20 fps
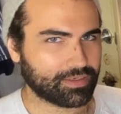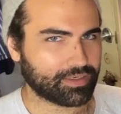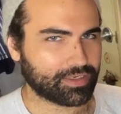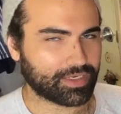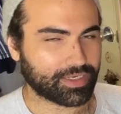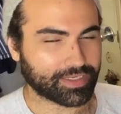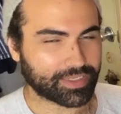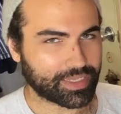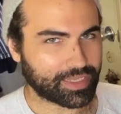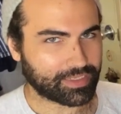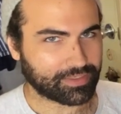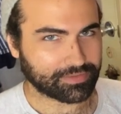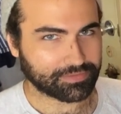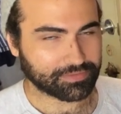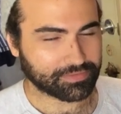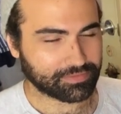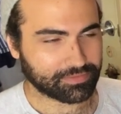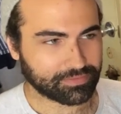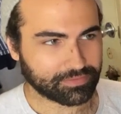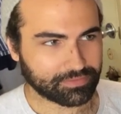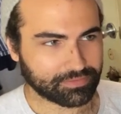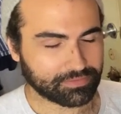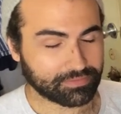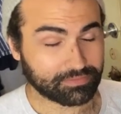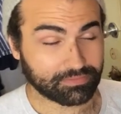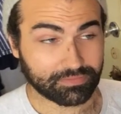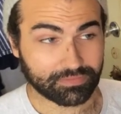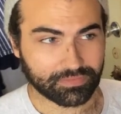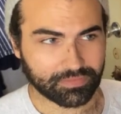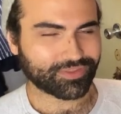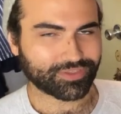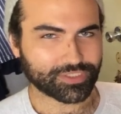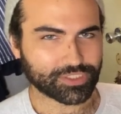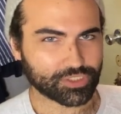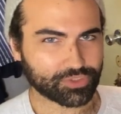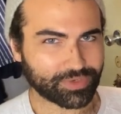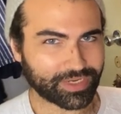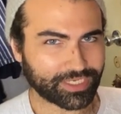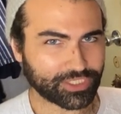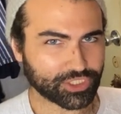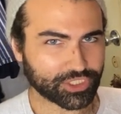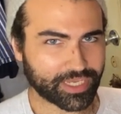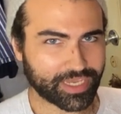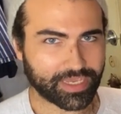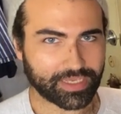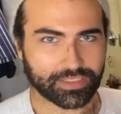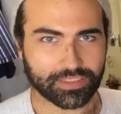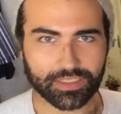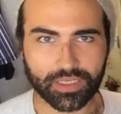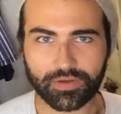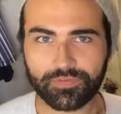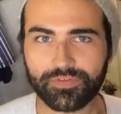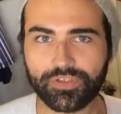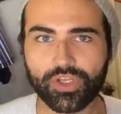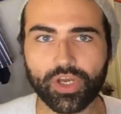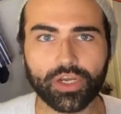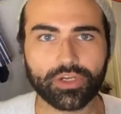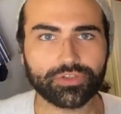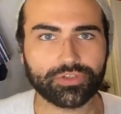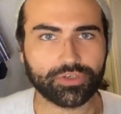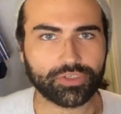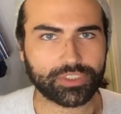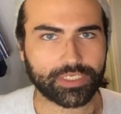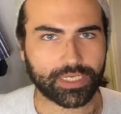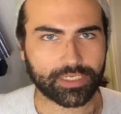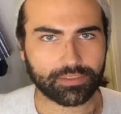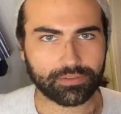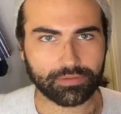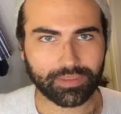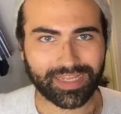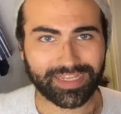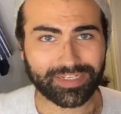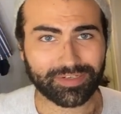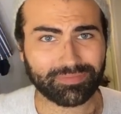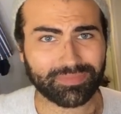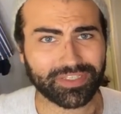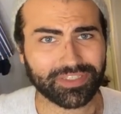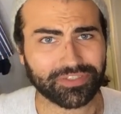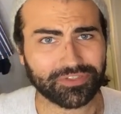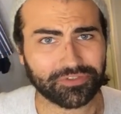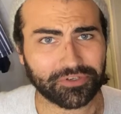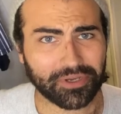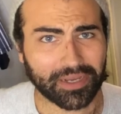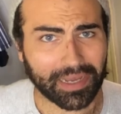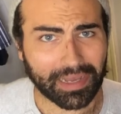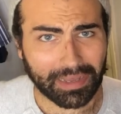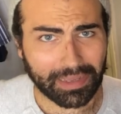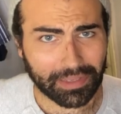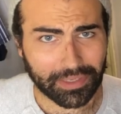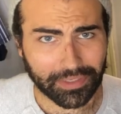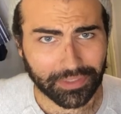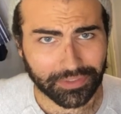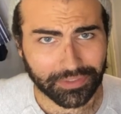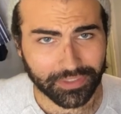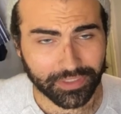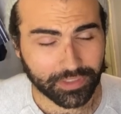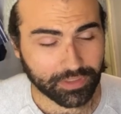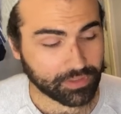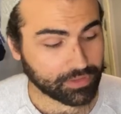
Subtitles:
again. The Strange Case of Dr. Jekyll and Mr. Hyde.